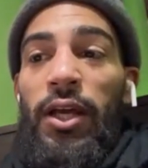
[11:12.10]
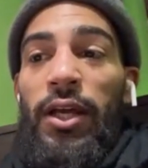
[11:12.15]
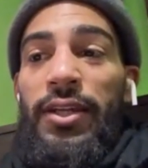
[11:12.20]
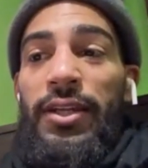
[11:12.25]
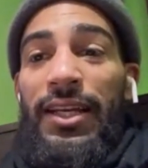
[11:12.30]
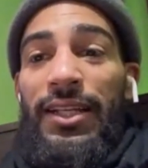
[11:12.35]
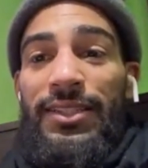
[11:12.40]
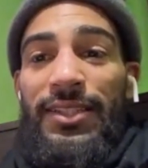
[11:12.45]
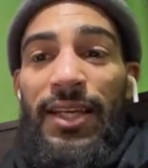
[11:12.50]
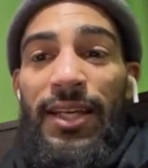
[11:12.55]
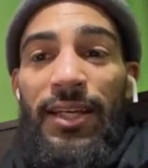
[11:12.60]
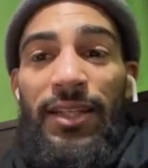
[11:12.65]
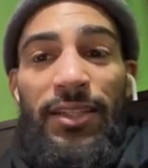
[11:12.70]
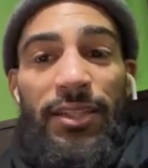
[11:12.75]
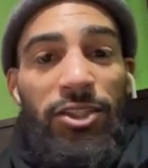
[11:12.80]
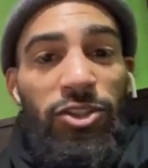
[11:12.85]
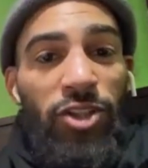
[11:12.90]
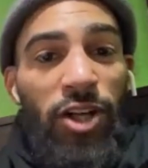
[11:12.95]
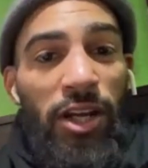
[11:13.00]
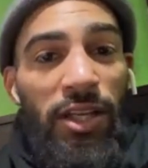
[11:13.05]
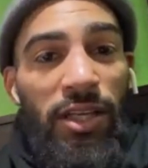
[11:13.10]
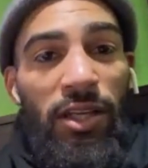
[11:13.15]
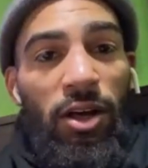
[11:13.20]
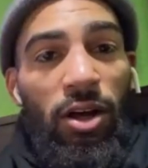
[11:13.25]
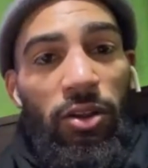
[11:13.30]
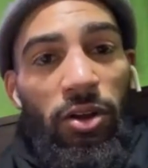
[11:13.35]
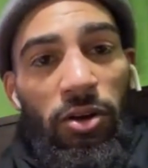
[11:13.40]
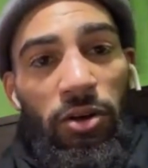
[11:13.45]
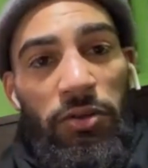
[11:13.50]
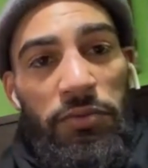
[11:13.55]
dictating and striking,
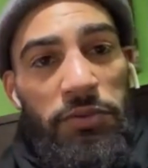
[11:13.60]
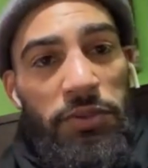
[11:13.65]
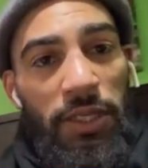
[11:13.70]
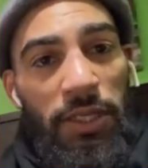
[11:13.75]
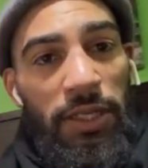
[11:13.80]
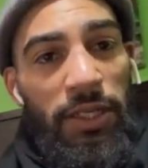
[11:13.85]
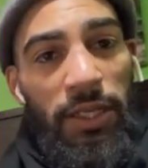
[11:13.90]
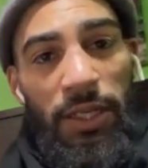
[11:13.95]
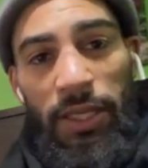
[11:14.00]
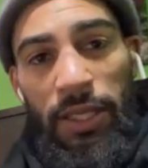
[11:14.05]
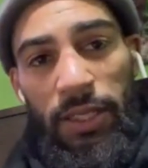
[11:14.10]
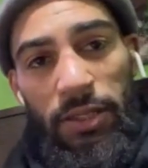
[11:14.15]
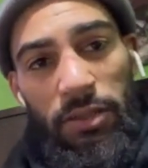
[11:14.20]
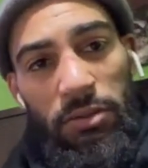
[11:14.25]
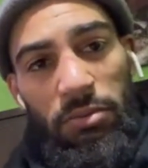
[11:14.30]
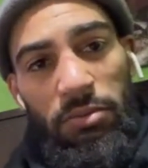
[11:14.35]
although he was getting hit.